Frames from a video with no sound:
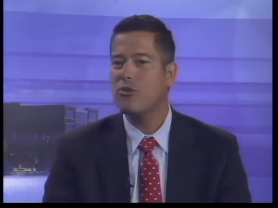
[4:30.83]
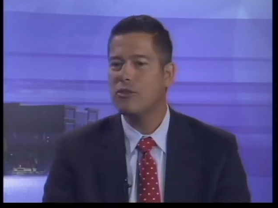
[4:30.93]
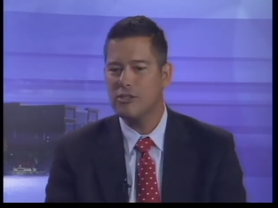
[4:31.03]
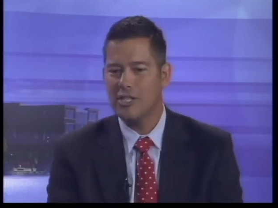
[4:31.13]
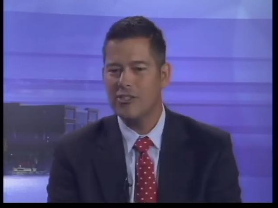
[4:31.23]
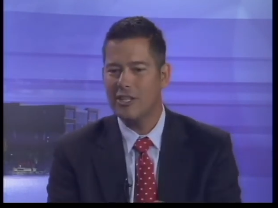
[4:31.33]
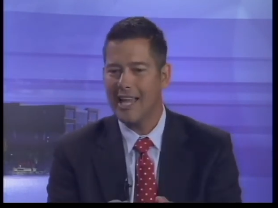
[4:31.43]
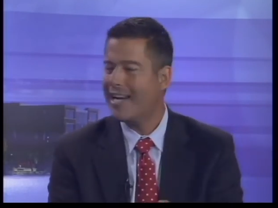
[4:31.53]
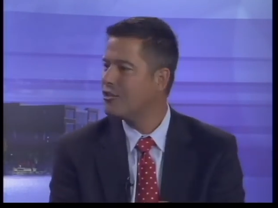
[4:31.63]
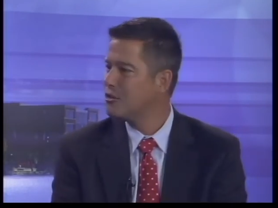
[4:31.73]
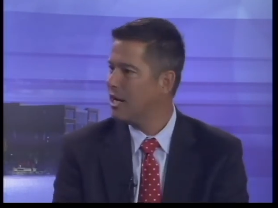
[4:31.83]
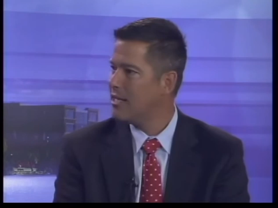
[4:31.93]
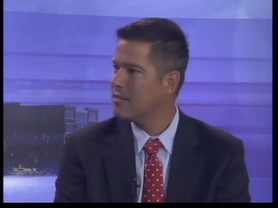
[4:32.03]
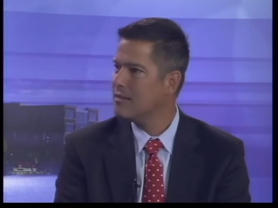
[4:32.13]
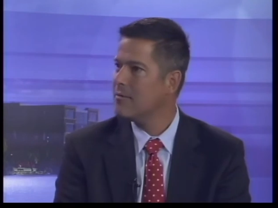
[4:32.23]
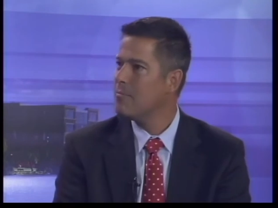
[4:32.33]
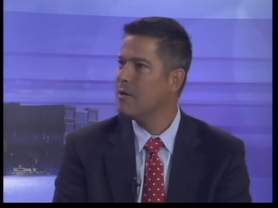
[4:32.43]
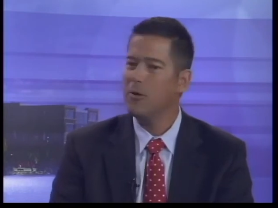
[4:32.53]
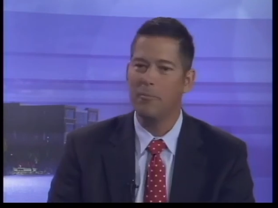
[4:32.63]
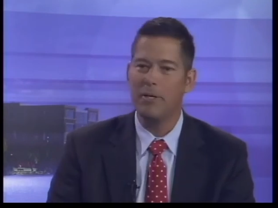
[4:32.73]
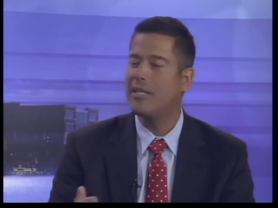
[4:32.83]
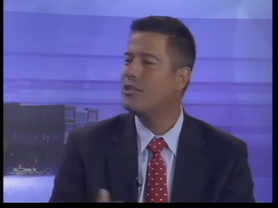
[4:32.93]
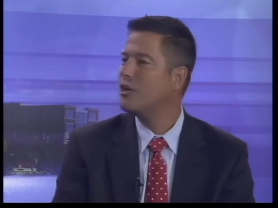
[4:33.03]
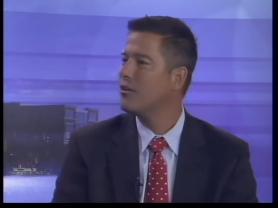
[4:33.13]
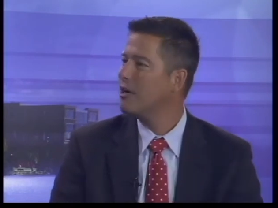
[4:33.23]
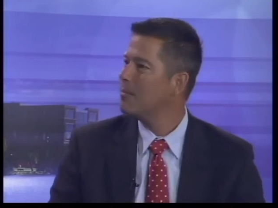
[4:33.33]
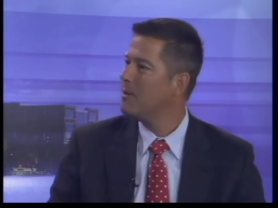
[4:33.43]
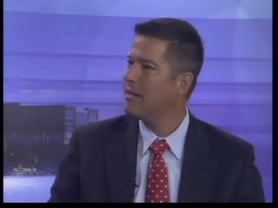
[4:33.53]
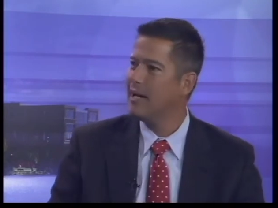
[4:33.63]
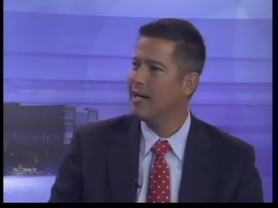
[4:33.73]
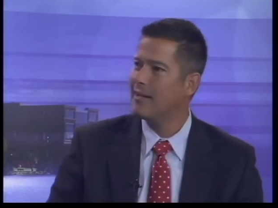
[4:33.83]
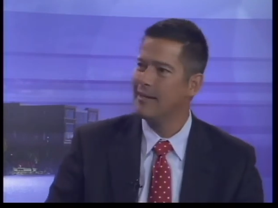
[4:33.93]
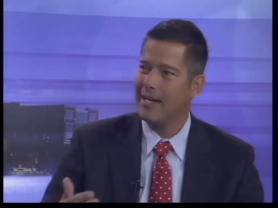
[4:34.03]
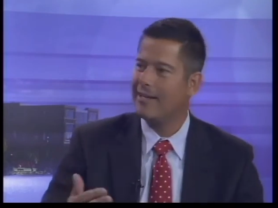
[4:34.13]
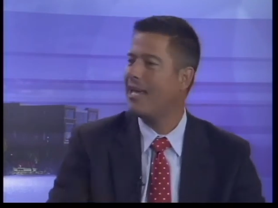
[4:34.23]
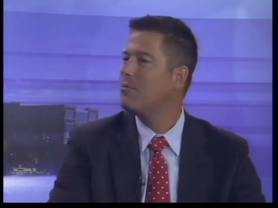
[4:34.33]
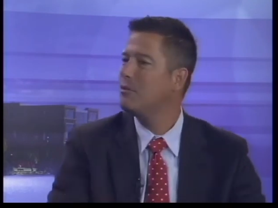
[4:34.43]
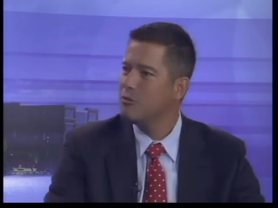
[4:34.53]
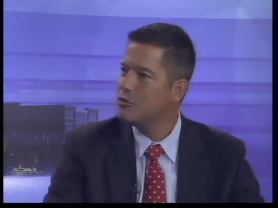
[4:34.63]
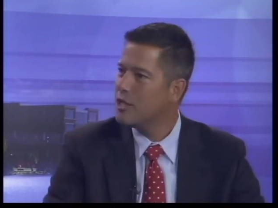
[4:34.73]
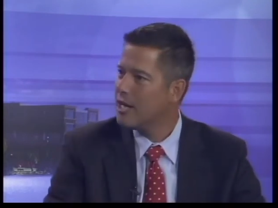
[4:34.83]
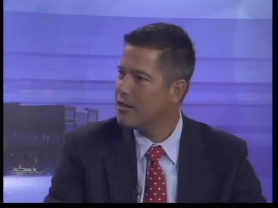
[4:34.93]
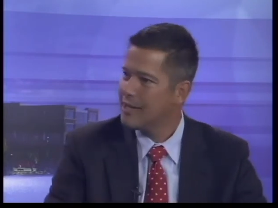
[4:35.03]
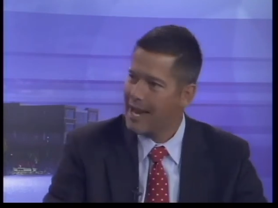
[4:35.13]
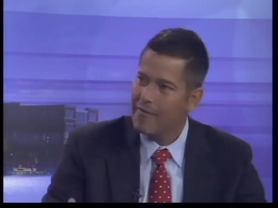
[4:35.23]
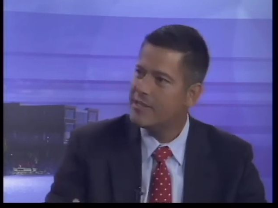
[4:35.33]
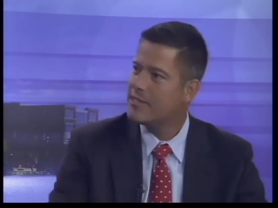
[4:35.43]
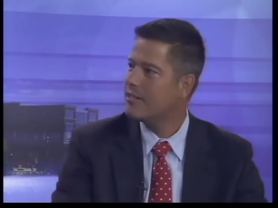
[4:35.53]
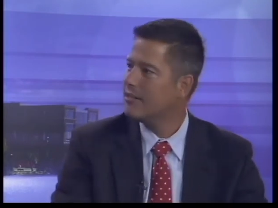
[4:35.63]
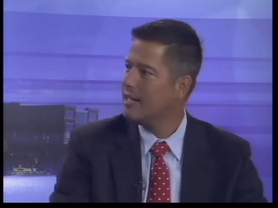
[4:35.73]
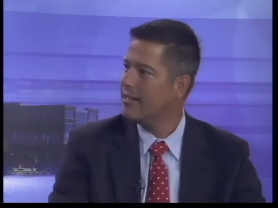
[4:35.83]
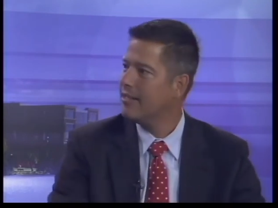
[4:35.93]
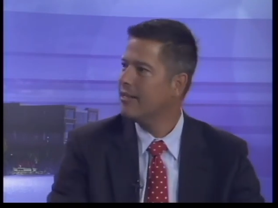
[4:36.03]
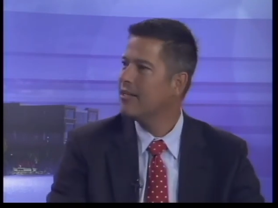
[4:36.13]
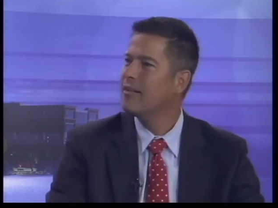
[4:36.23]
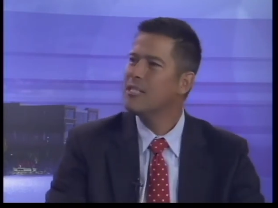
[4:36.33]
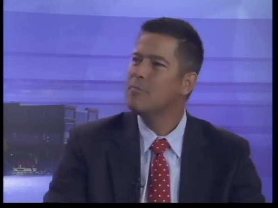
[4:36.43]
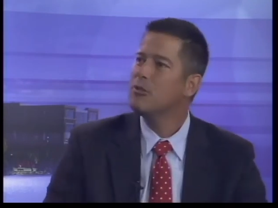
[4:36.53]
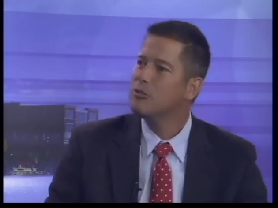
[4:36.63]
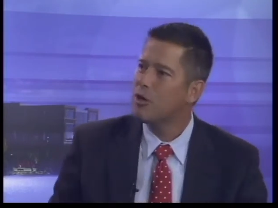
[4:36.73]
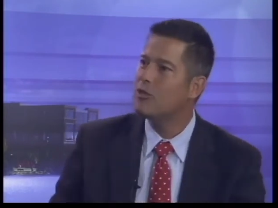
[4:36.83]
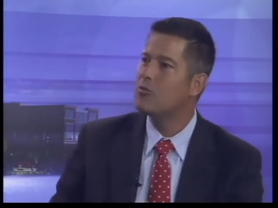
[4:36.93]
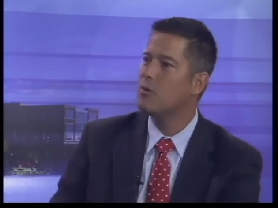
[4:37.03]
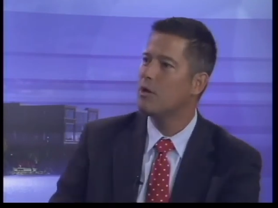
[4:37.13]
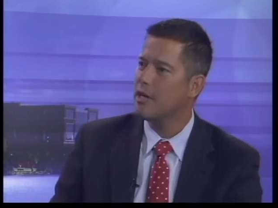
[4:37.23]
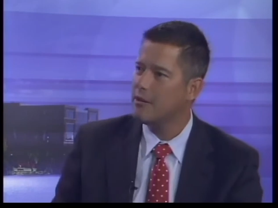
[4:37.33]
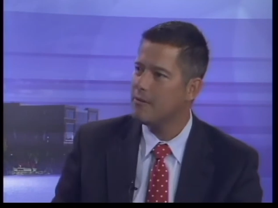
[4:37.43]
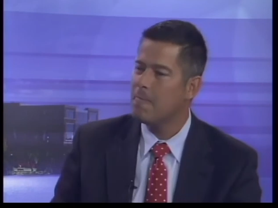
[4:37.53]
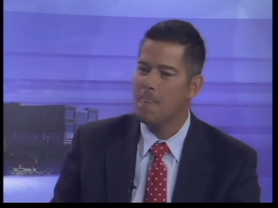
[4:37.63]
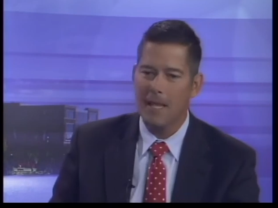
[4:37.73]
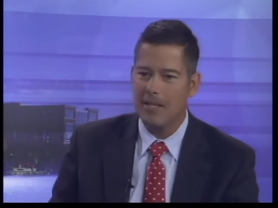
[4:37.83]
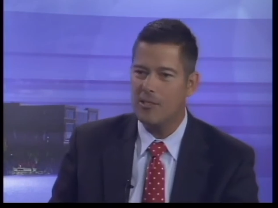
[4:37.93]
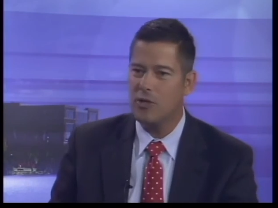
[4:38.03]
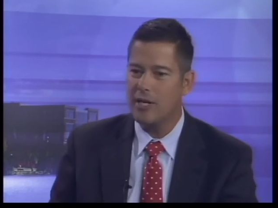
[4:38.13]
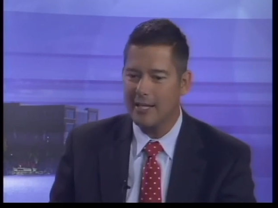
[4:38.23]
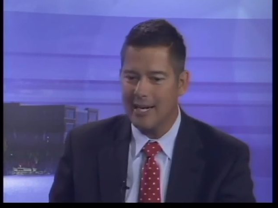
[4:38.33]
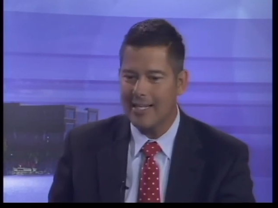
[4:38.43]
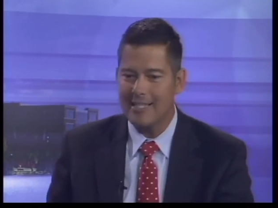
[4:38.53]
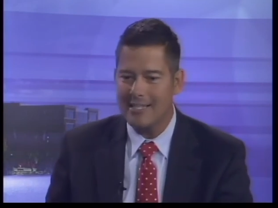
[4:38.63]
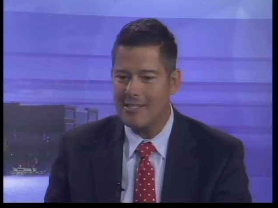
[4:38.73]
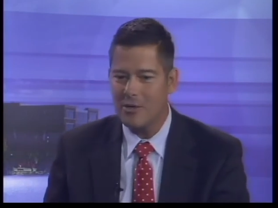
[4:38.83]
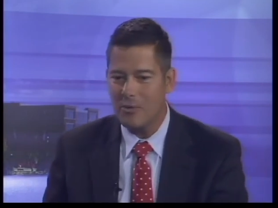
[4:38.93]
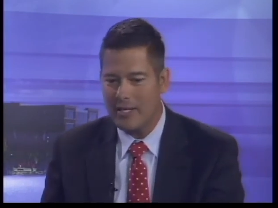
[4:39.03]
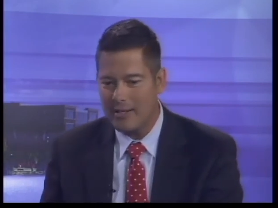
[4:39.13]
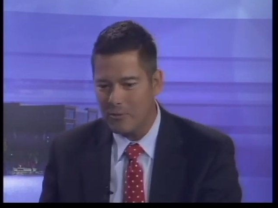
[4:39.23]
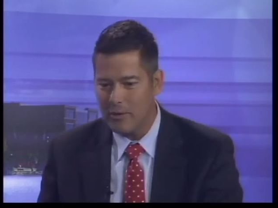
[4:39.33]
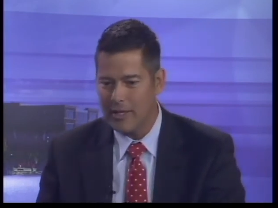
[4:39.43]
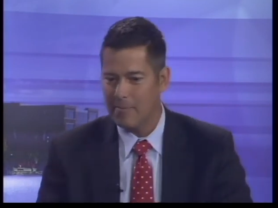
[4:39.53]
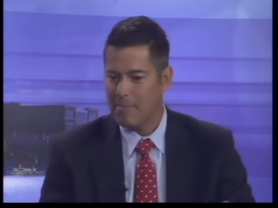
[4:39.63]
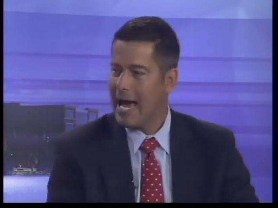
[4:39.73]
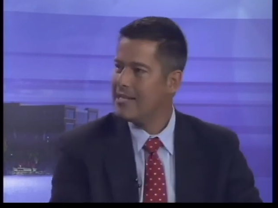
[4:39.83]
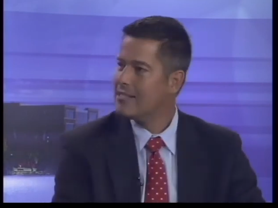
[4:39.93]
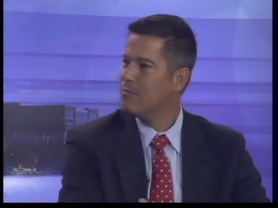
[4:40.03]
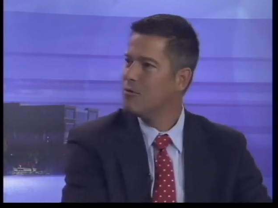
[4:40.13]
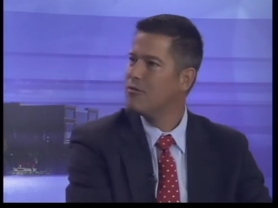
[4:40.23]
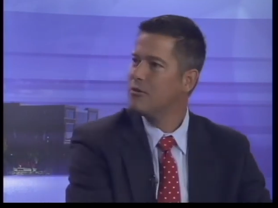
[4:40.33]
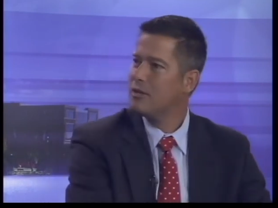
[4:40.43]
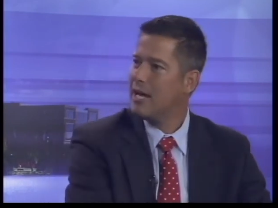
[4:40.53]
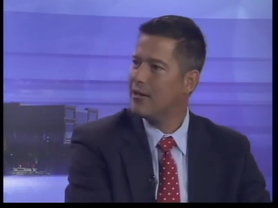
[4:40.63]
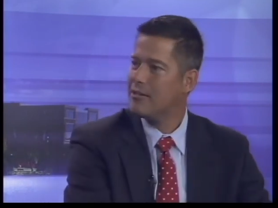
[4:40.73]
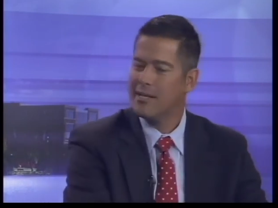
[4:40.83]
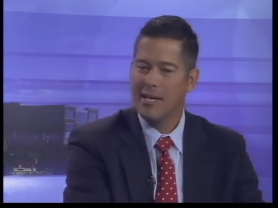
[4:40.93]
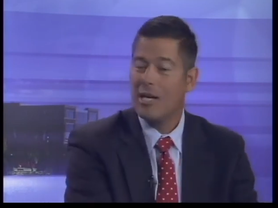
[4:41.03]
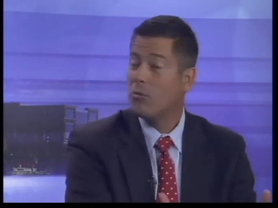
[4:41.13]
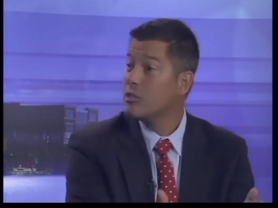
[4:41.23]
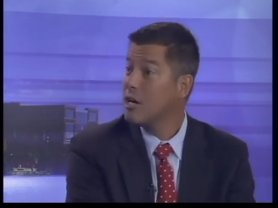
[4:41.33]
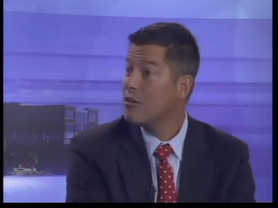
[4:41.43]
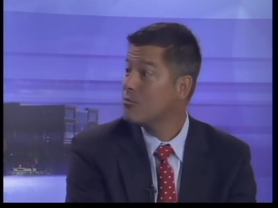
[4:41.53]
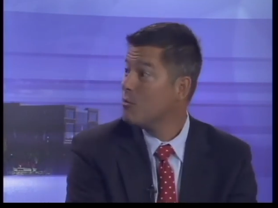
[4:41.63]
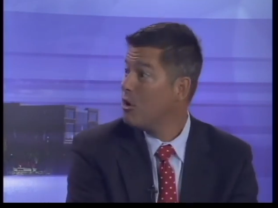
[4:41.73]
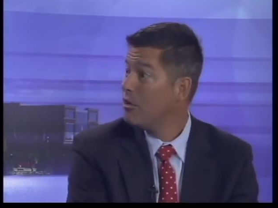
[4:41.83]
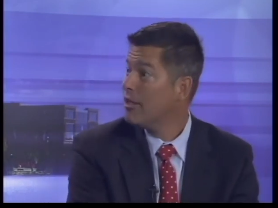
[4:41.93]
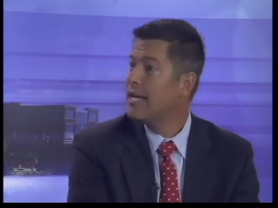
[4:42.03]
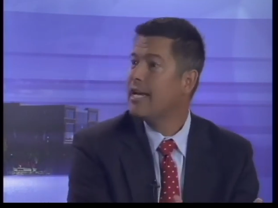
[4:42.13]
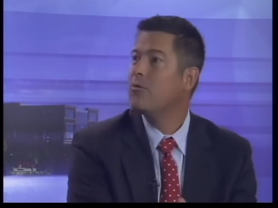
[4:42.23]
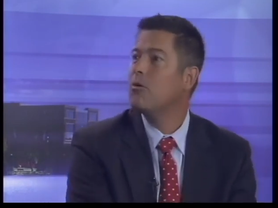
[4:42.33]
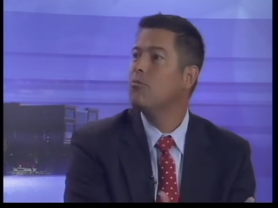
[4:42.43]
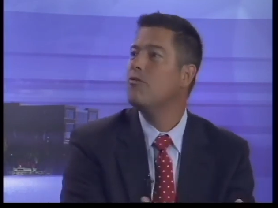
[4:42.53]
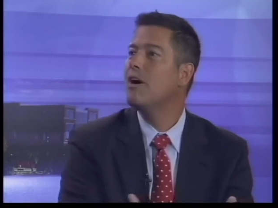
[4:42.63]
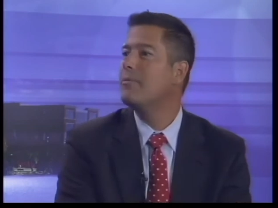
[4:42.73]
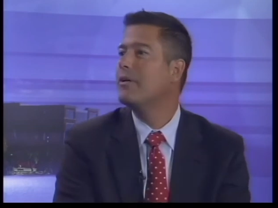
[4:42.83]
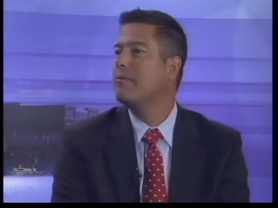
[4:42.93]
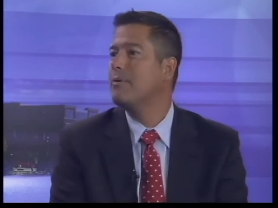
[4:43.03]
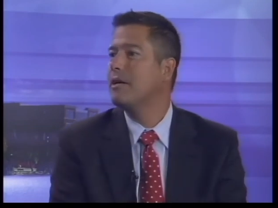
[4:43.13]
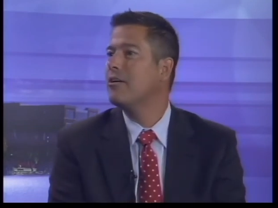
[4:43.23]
such a lack of trust. People beat each other up on cable news channels every single night. Let's build trust with one another. Let's try to get ideas that we can pass and move through Congress. And we'll start small, and we'll move up and get bigger